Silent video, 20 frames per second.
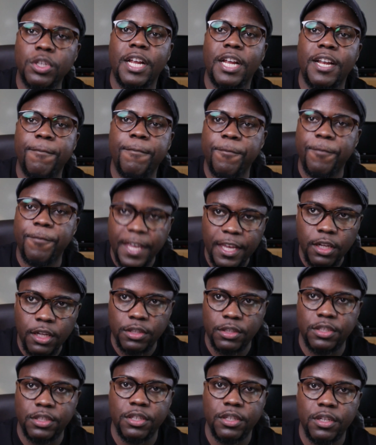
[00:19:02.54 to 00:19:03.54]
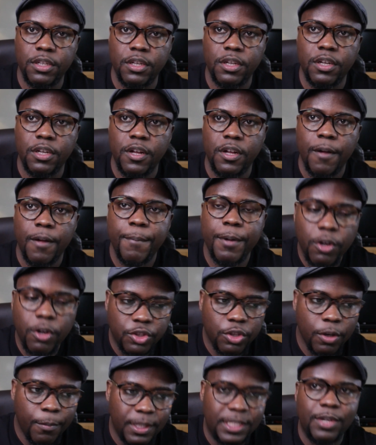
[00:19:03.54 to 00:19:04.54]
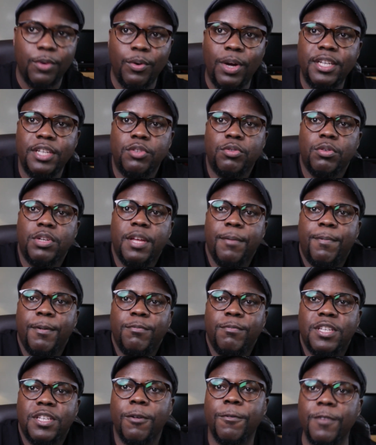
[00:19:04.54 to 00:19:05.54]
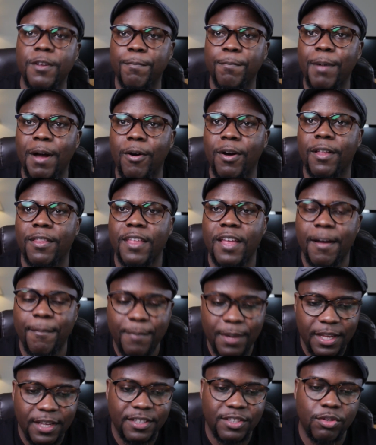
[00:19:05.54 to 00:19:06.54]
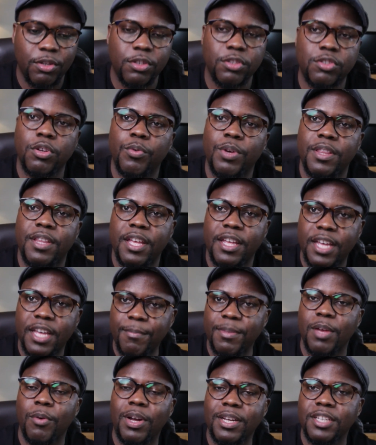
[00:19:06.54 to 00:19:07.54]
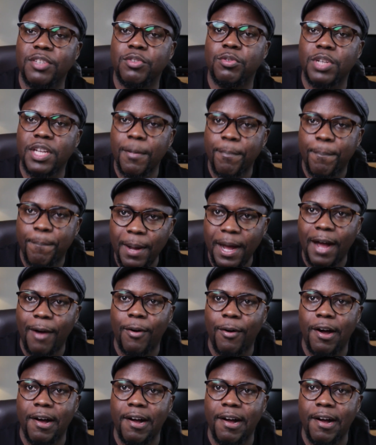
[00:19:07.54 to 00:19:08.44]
failed. Because Obote wanted to keep himself in power. The Aminis also, when they came, they wanted to keep power.